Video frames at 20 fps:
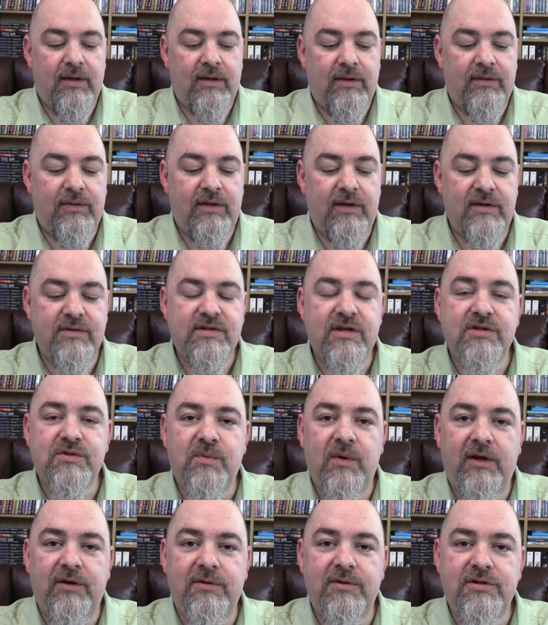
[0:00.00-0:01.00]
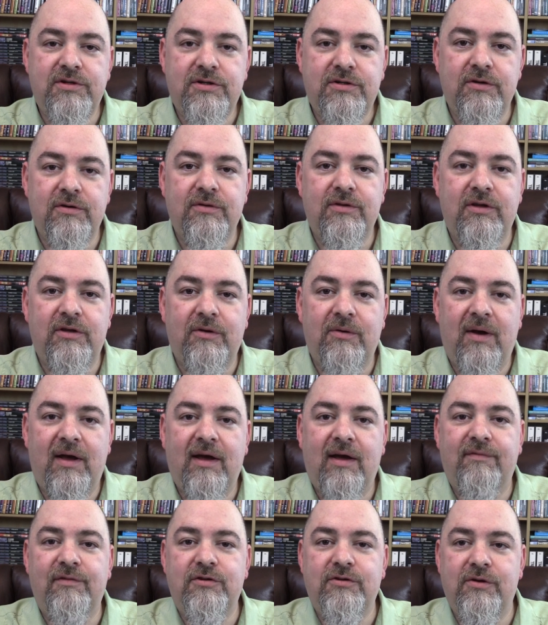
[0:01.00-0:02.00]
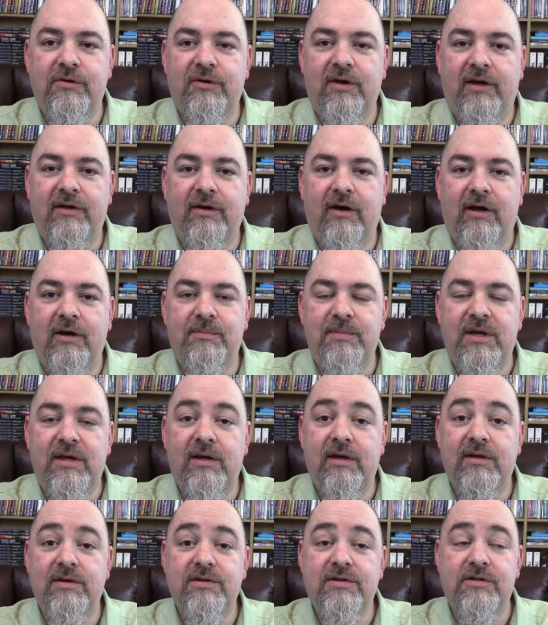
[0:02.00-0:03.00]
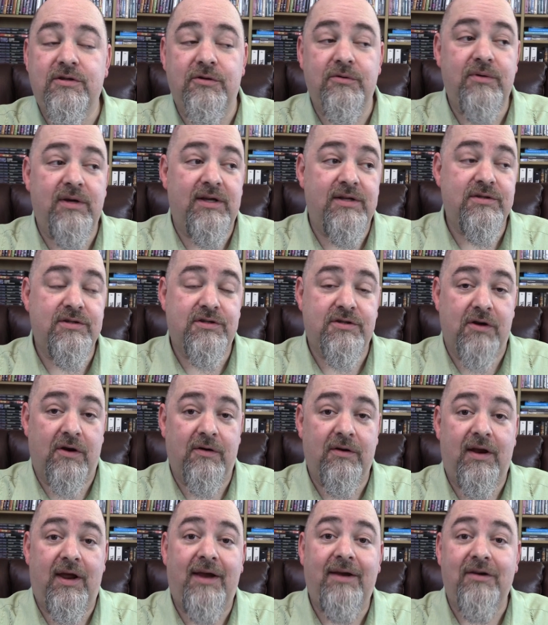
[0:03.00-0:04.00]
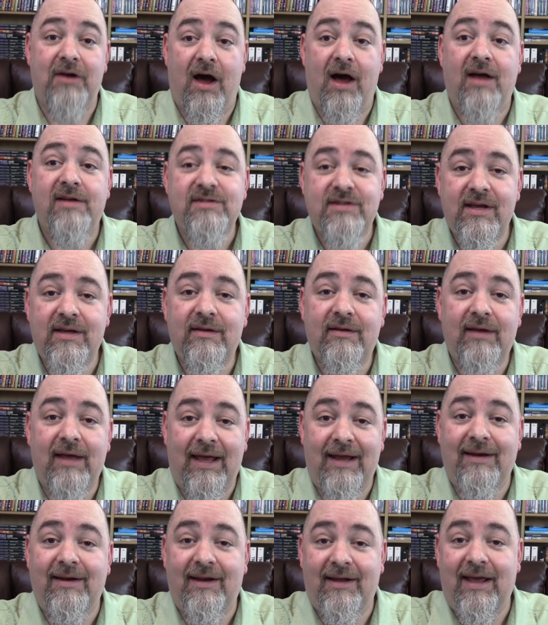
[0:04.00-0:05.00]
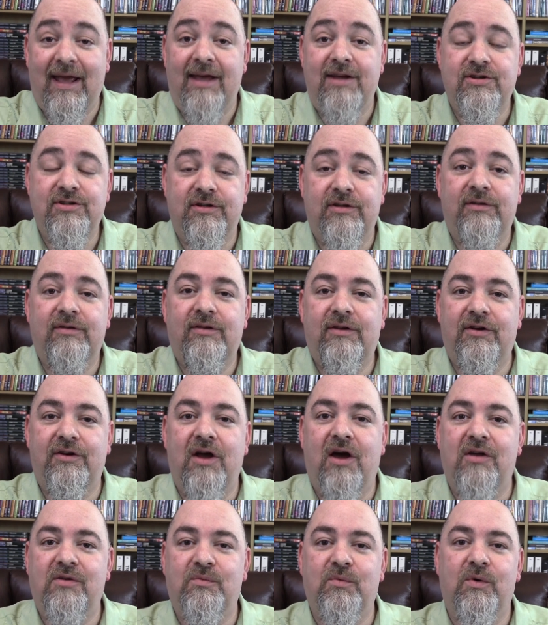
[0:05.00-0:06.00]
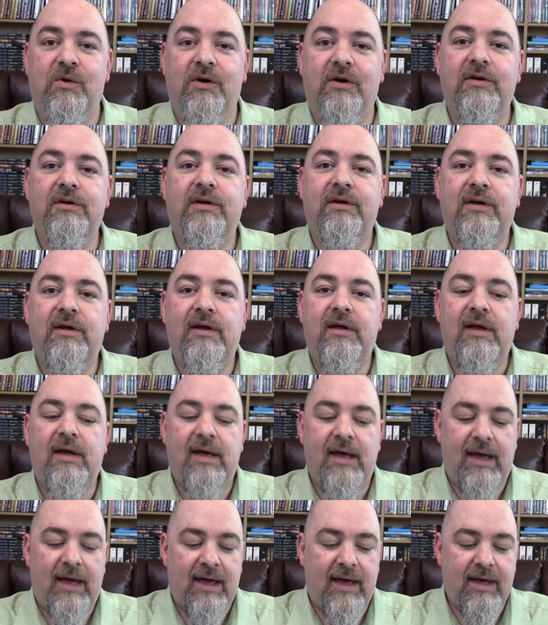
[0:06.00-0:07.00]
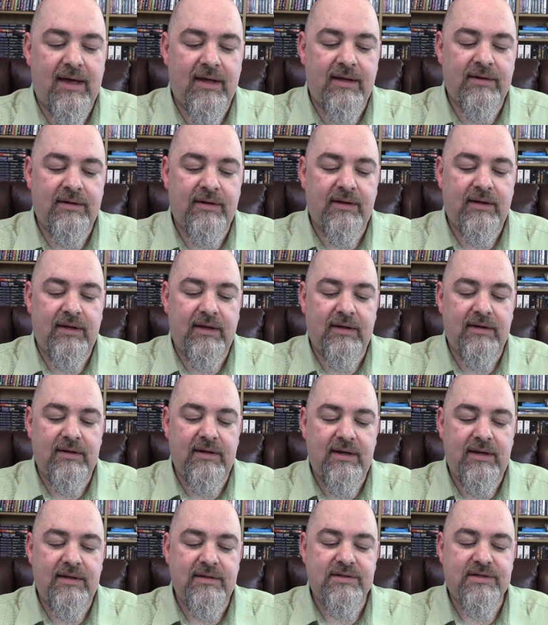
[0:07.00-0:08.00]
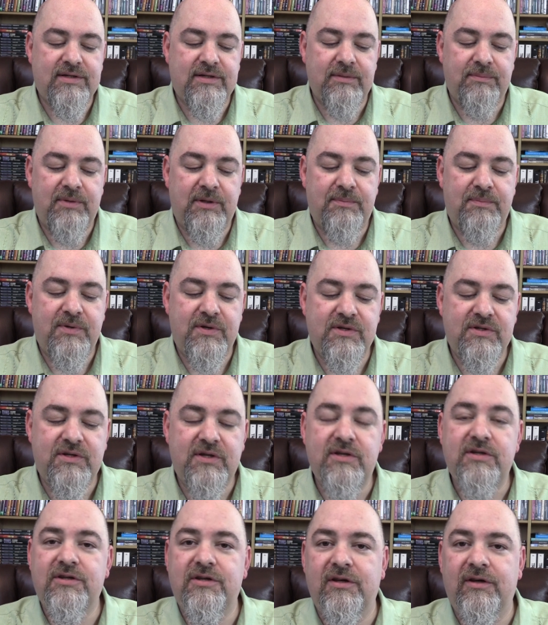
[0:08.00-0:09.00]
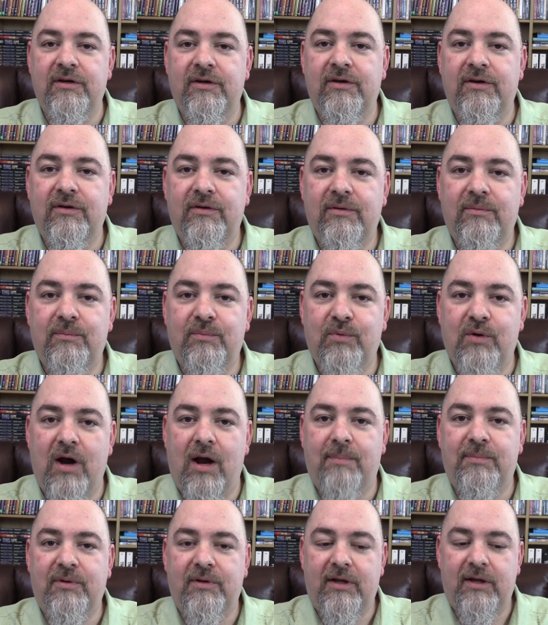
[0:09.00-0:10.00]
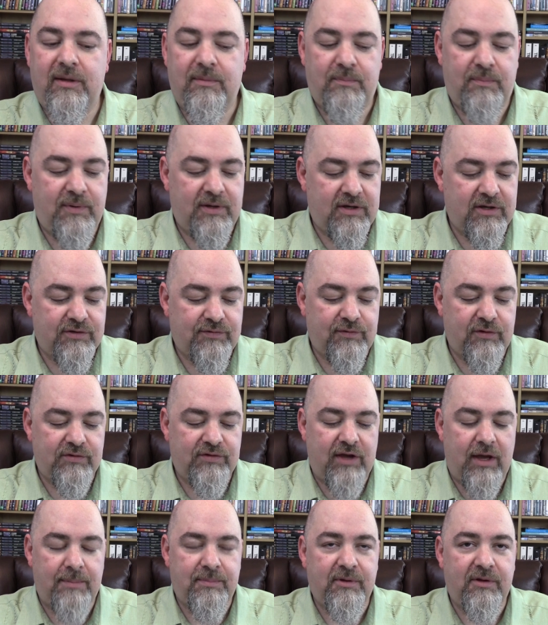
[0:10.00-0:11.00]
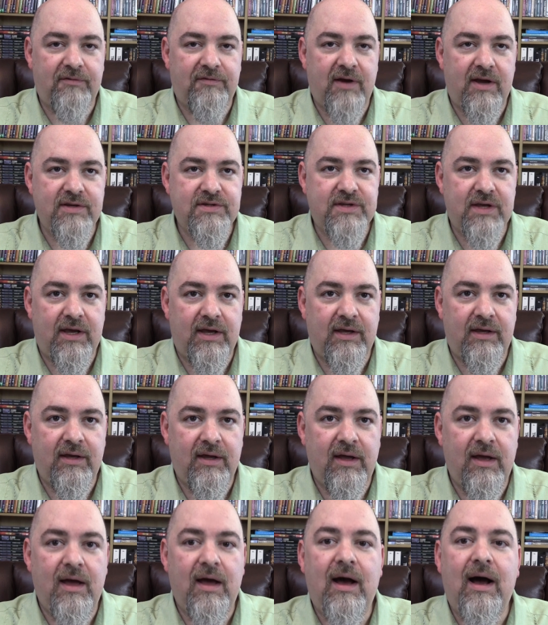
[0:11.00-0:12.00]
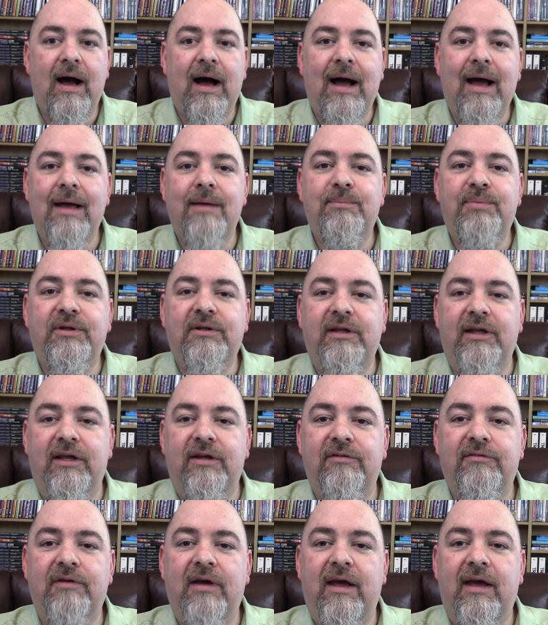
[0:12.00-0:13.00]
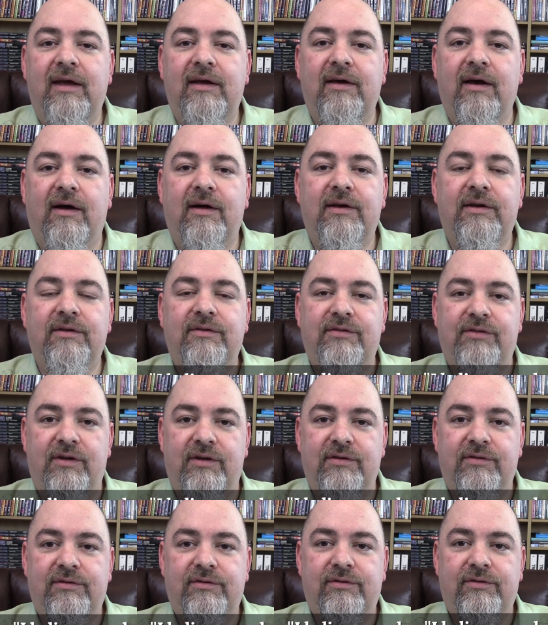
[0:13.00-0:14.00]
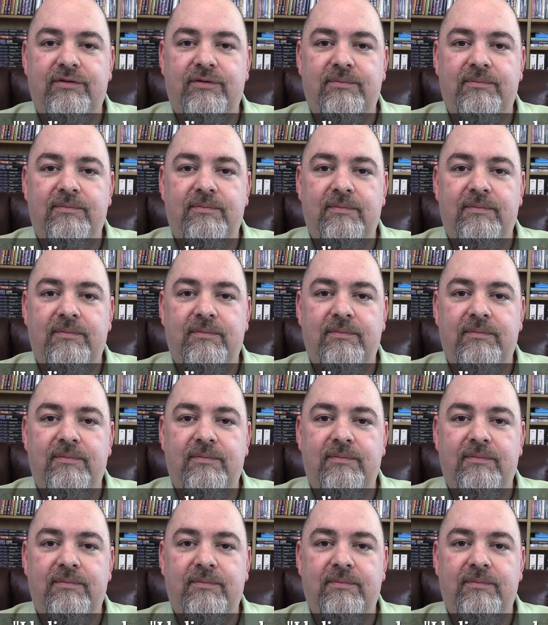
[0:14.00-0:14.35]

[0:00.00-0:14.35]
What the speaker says: The easiest way to ensure that you have a true dichotomy is to insert a not, a negation, the not word, and it needs to be positioned properly. Because, for example, if I say, I believe a God exists,